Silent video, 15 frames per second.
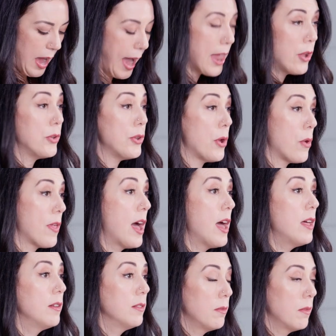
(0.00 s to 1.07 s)
I don't know
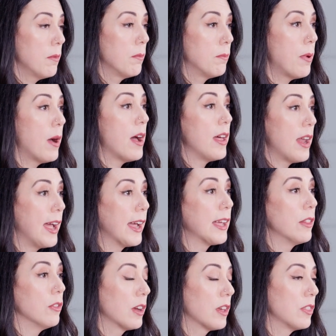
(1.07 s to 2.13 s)
that, but I
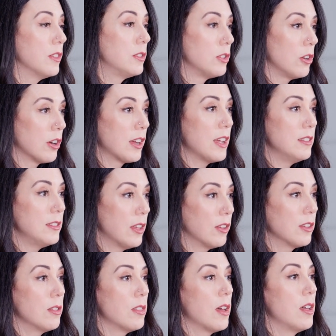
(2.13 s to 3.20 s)
can look at this circuit and tell
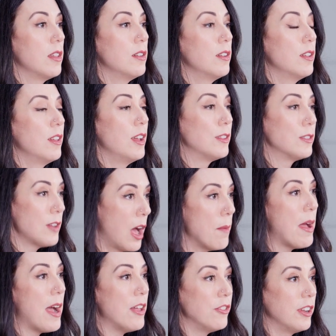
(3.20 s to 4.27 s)
you that it's not
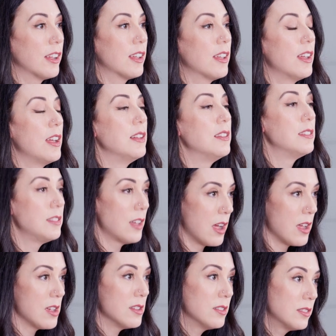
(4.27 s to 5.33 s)
magic, it's
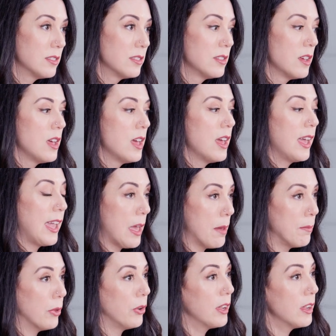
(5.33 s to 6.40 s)
science. Amp
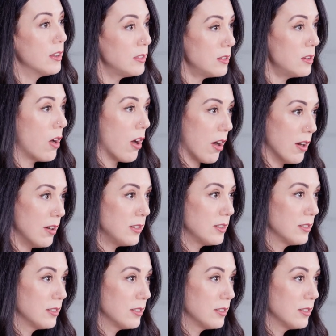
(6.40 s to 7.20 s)
building is an art.